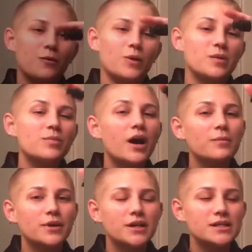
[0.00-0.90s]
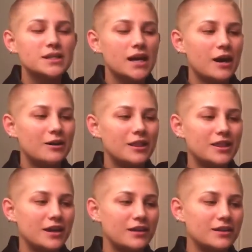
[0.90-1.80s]
1 pump, you're gonna see how
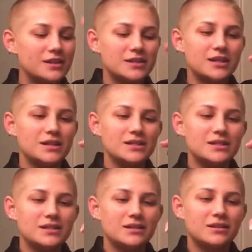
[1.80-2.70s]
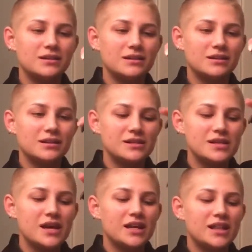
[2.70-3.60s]
thick this is.
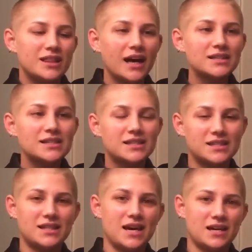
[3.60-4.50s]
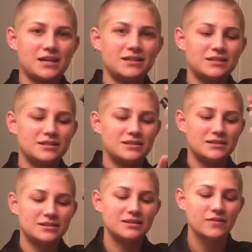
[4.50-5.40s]
That's thick.
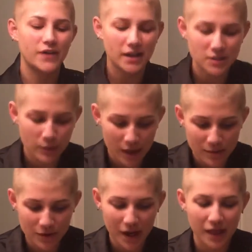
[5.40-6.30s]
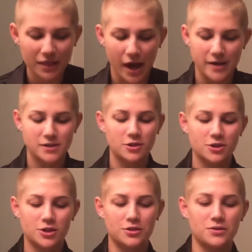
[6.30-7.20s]
That's why I'm doing it last
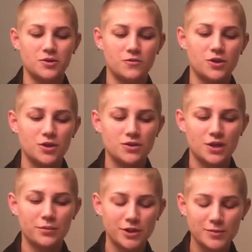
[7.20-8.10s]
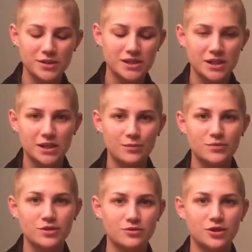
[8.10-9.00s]
too. So if you're using multiple
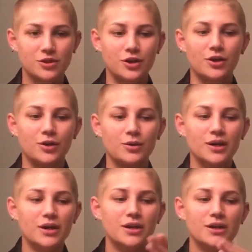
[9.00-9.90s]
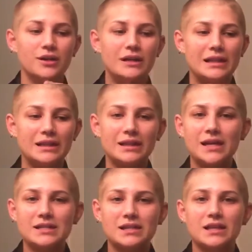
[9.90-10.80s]
serums, you should go
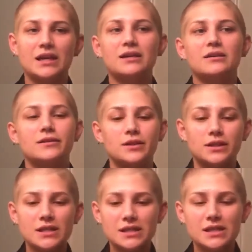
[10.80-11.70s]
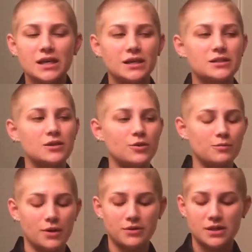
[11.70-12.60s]
less thick, the least thick to the
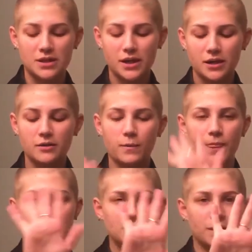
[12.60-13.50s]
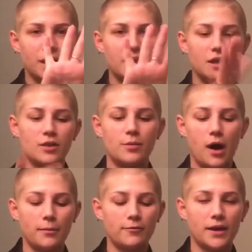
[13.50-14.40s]
most thick. So again, in the
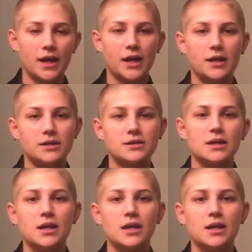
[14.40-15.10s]
palm of my hand,